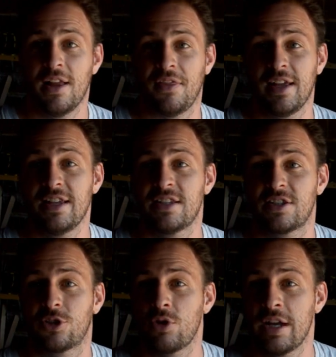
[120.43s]
These
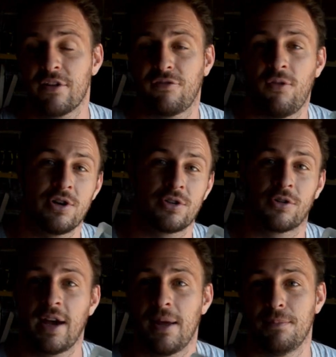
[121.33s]
300 and 400
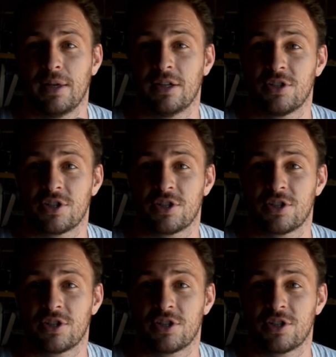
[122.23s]
gram meals